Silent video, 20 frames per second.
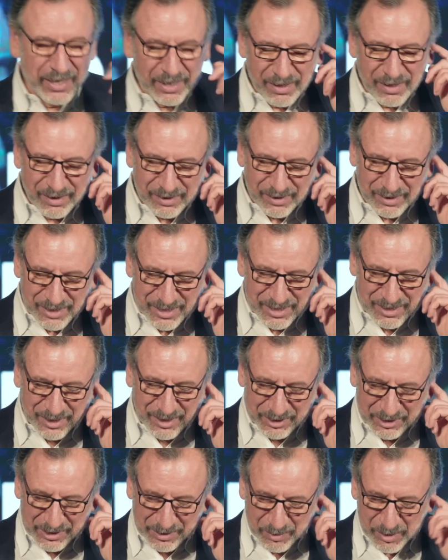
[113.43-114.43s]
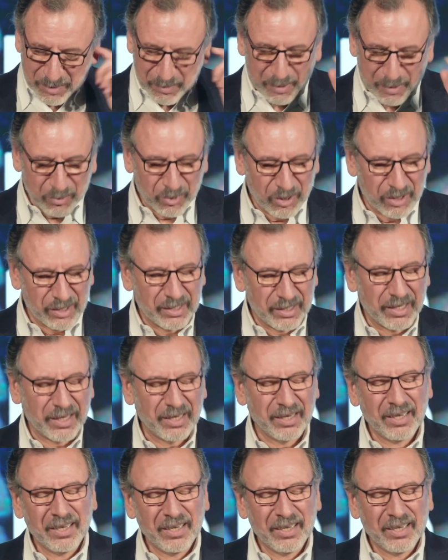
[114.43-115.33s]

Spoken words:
I called it a discussion, it was a bit more than that.